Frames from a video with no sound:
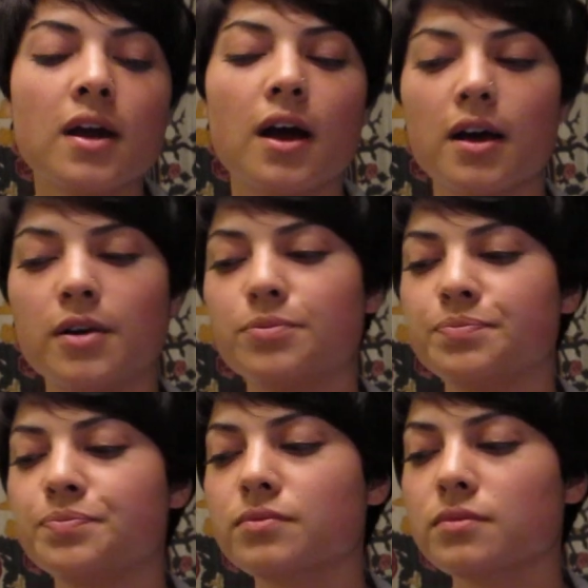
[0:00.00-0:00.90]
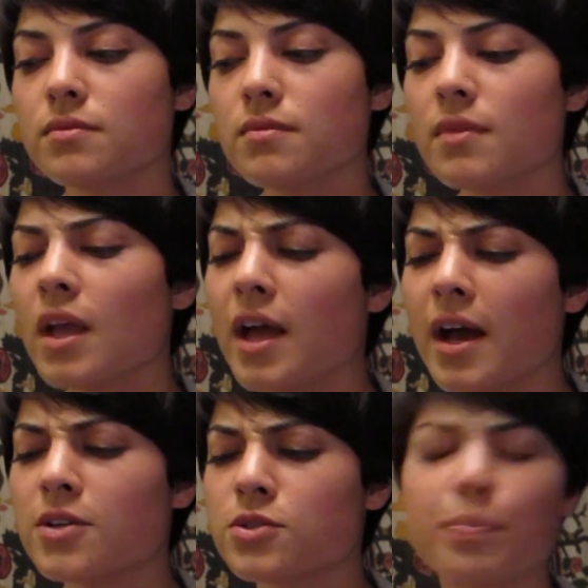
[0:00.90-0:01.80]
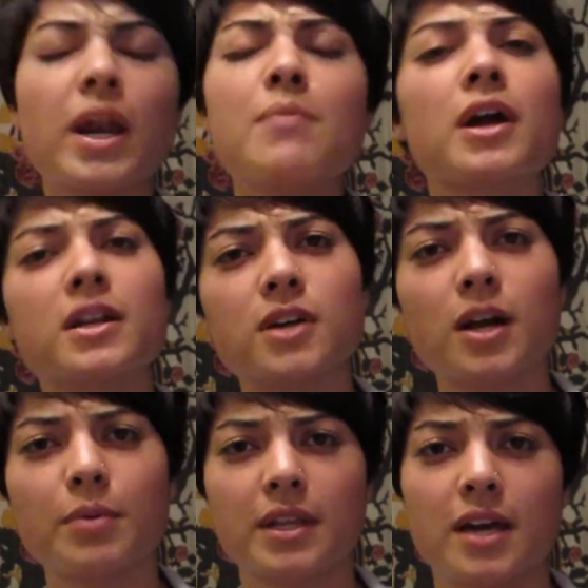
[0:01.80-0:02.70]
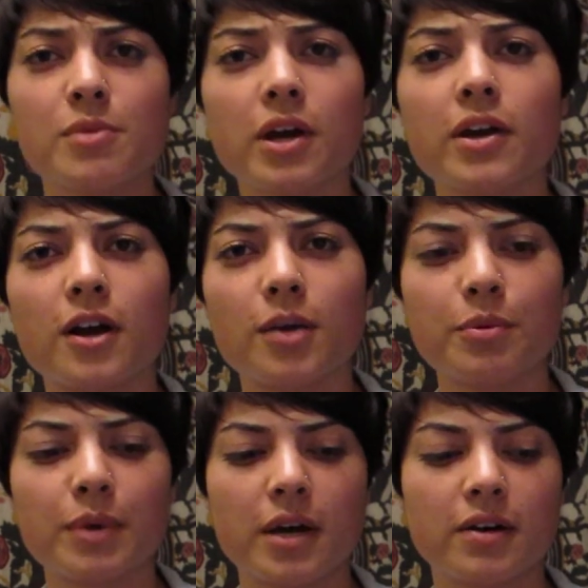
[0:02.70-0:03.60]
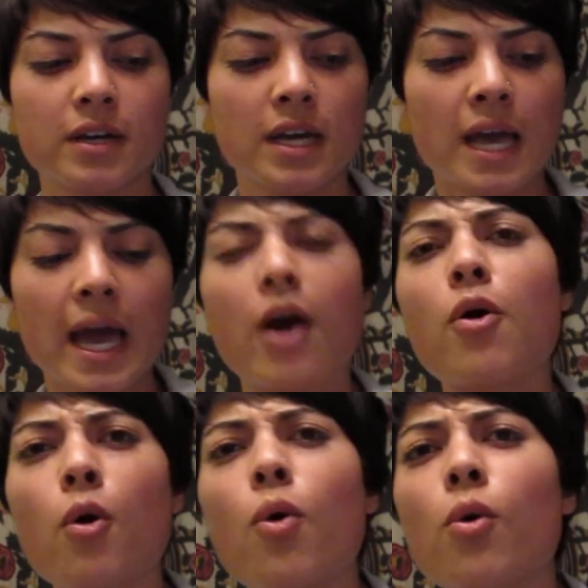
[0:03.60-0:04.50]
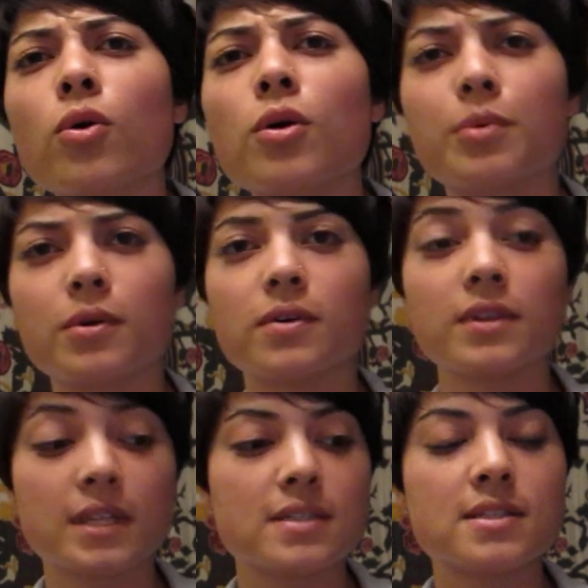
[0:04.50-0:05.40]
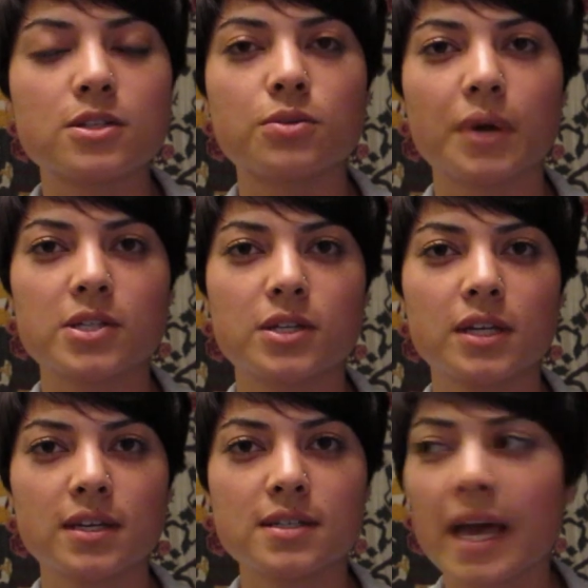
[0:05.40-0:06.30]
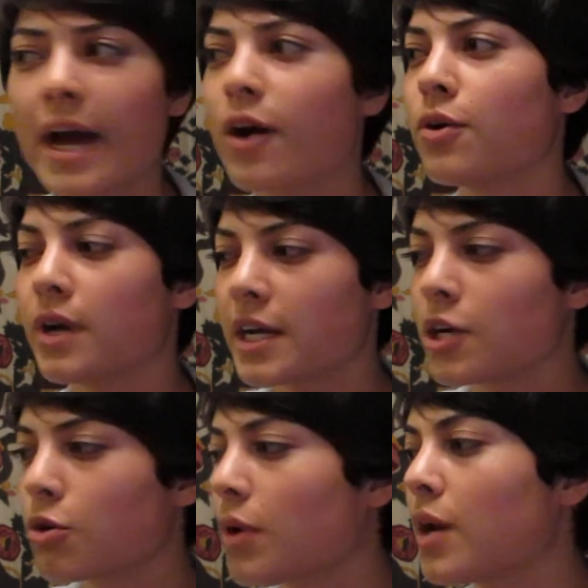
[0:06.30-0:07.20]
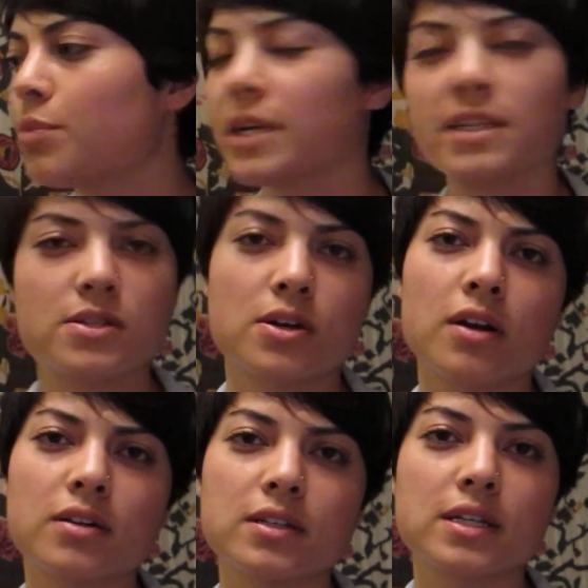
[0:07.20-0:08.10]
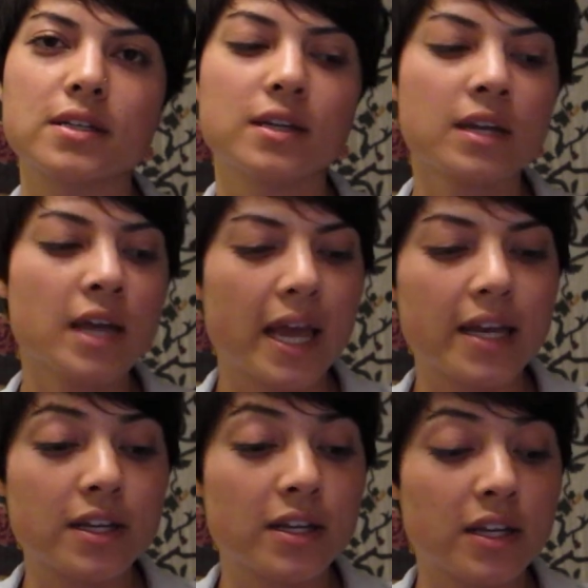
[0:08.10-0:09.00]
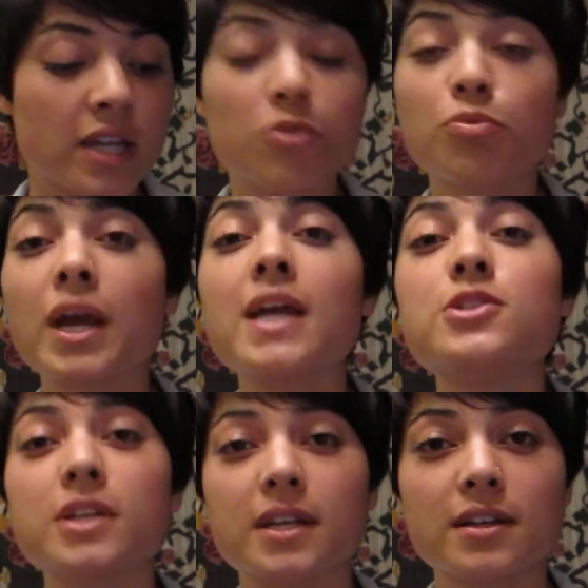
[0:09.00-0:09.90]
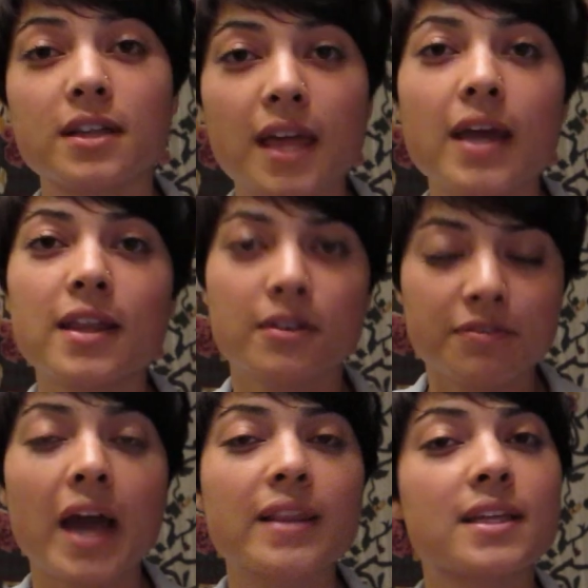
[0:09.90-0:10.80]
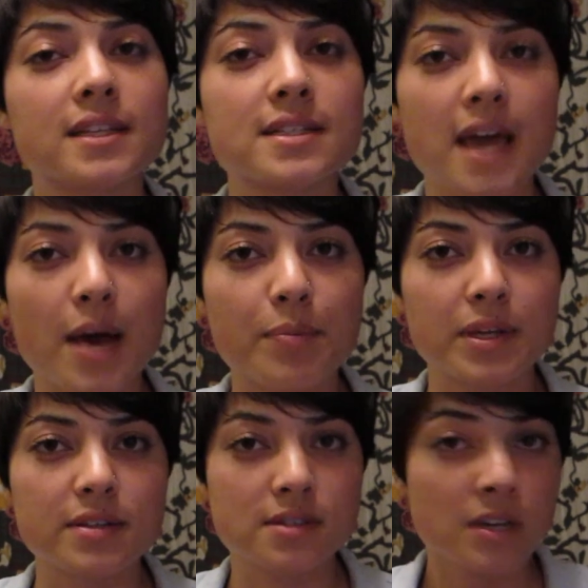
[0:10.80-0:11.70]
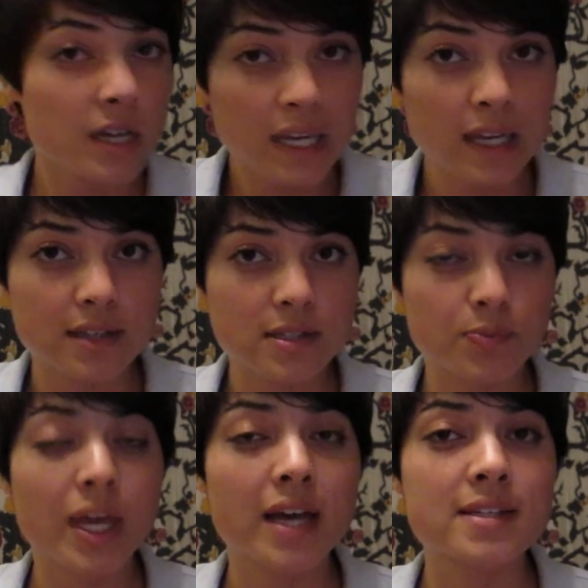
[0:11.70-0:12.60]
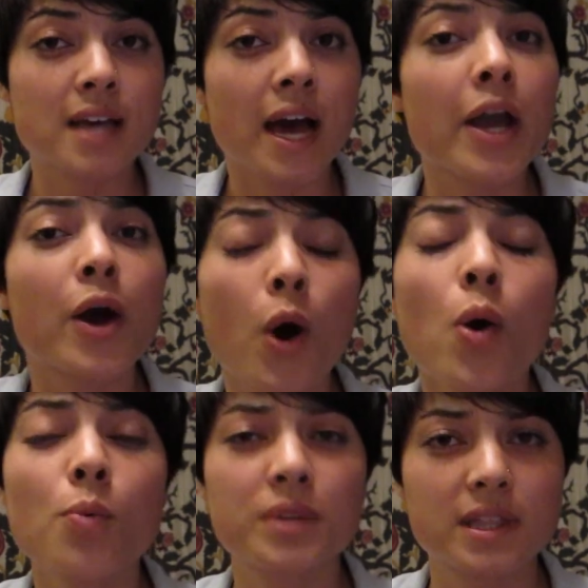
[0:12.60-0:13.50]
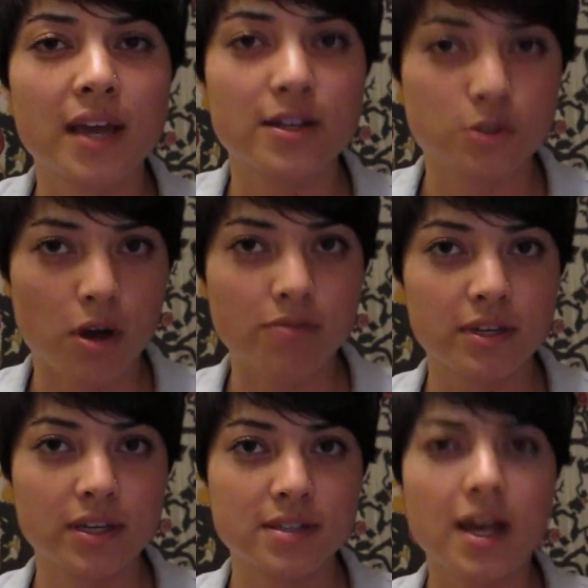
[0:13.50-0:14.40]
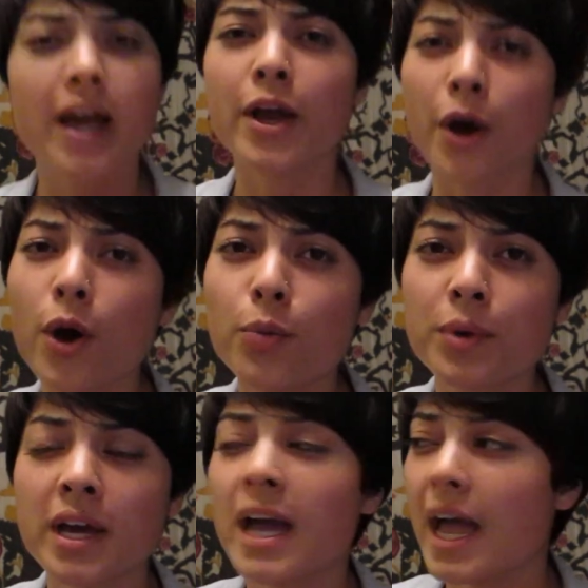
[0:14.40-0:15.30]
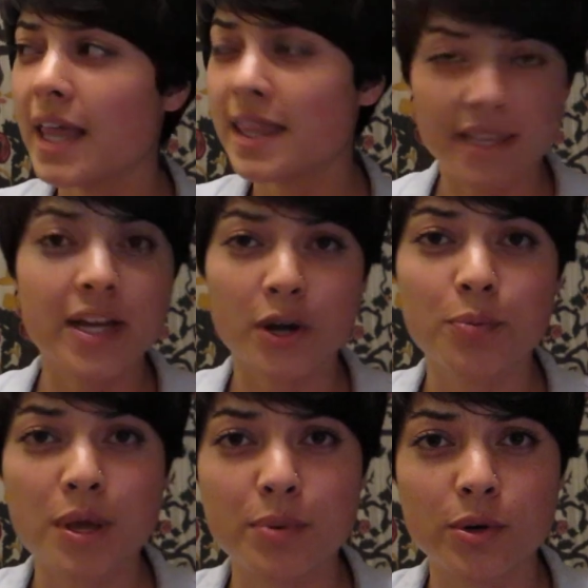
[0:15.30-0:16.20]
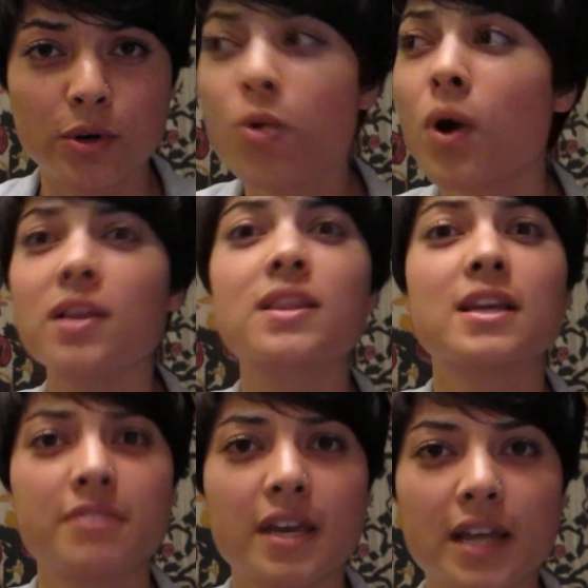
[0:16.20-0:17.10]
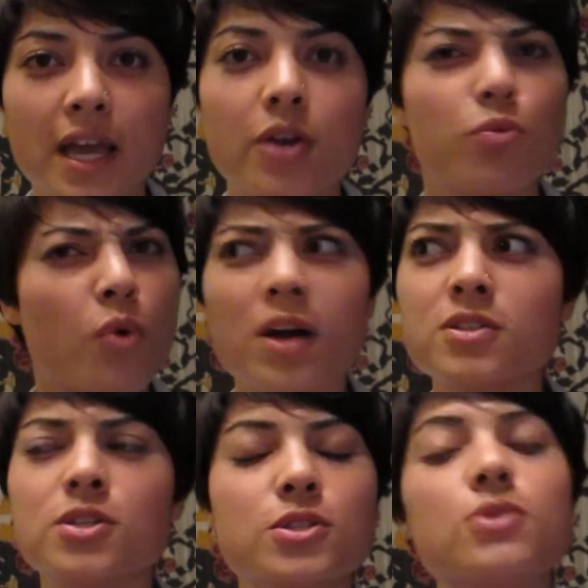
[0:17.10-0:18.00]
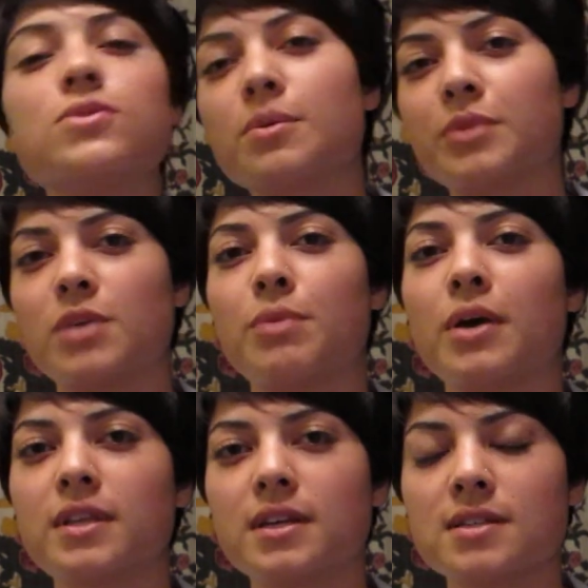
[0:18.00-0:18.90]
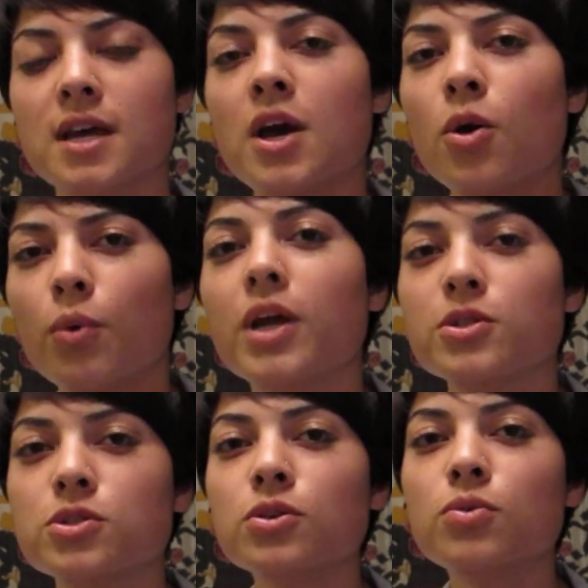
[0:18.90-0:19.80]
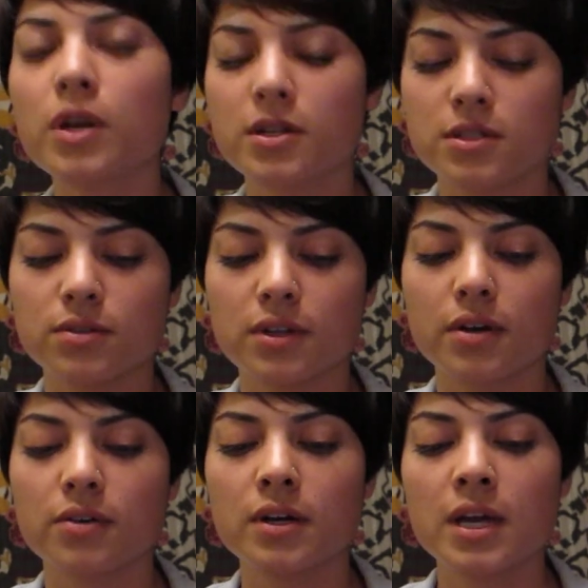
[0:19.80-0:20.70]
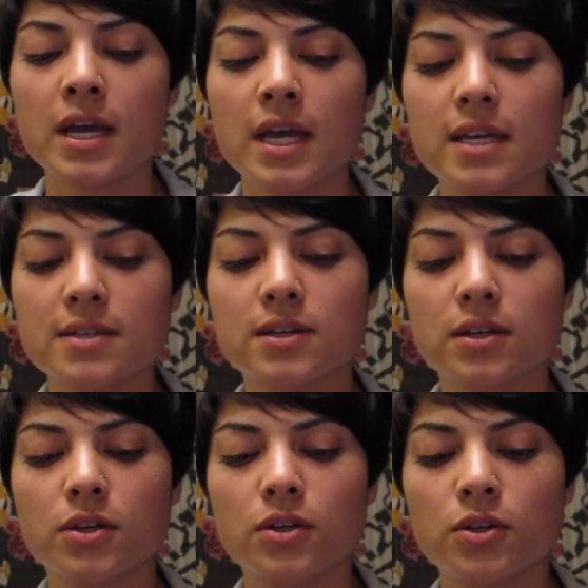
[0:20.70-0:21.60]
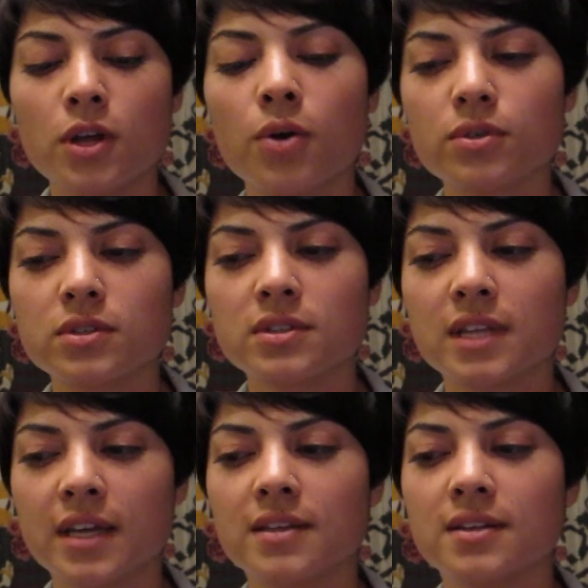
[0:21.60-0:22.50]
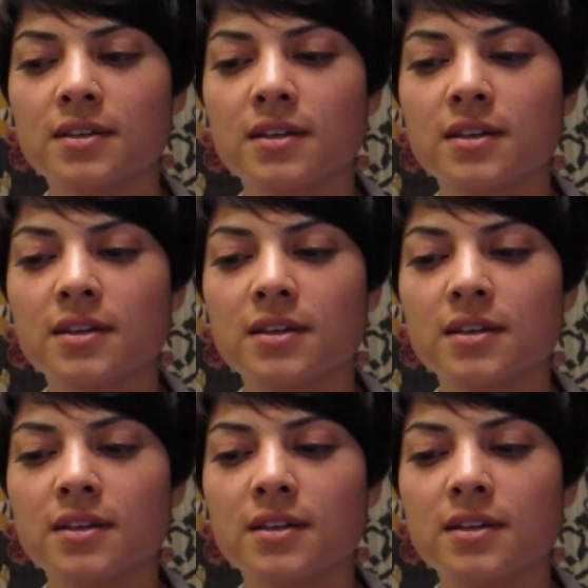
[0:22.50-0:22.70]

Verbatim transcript: Um, so, but I'm not going to talk about that. I'm not going to harp about how horrible this situation is, how incredibly disheartening and enraging that the fact that this happens is, because I hope that that is obvious. I hope that there are people who are livid and want to do something about this. What I do want to do, though, is note that